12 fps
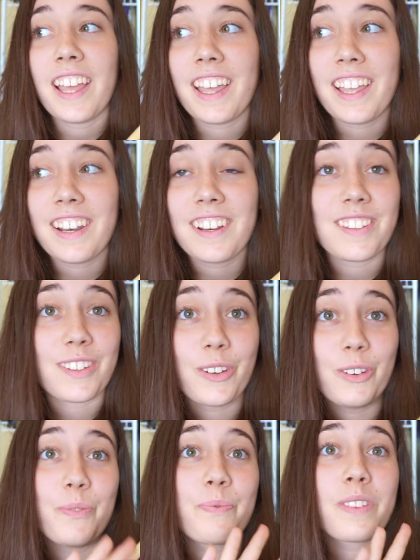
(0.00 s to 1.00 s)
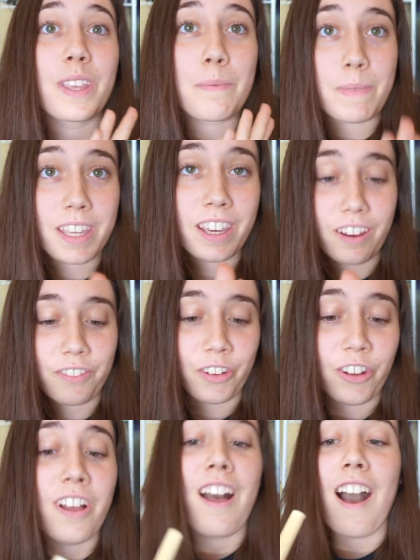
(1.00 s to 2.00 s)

and so be careful.